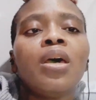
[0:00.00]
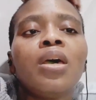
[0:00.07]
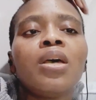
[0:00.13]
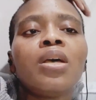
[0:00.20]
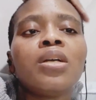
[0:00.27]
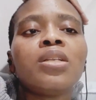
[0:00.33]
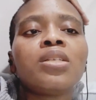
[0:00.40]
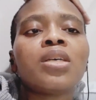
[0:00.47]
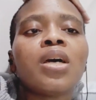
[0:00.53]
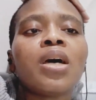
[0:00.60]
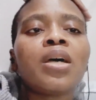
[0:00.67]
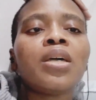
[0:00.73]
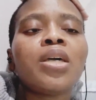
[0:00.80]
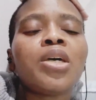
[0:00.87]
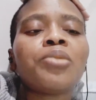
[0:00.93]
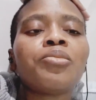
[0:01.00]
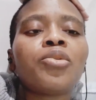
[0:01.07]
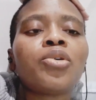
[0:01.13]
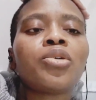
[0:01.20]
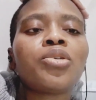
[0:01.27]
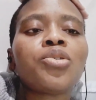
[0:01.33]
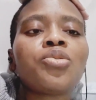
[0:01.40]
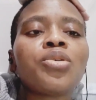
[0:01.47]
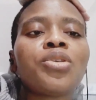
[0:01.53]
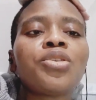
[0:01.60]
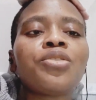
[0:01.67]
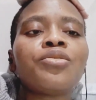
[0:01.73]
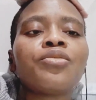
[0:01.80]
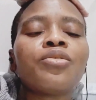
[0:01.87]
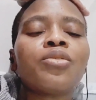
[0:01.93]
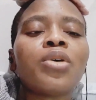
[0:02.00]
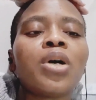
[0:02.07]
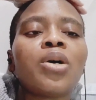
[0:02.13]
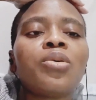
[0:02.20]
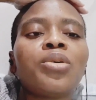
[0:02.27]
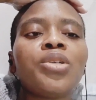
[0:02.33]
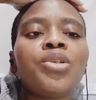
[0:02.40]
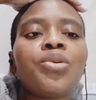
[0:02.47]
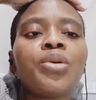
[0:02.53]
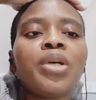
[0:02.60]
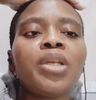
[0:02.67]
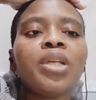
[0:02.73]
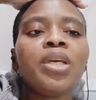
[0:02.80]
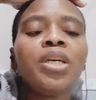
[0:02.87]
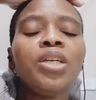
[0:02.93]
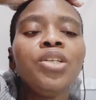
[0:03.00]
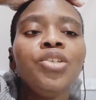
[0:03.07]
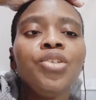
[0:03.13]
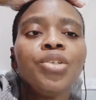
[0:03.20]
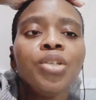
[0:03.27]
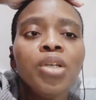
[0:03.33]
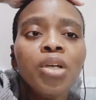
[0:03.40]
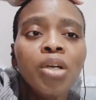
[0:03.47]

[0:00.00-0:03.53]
and I am on 24-hour drainage.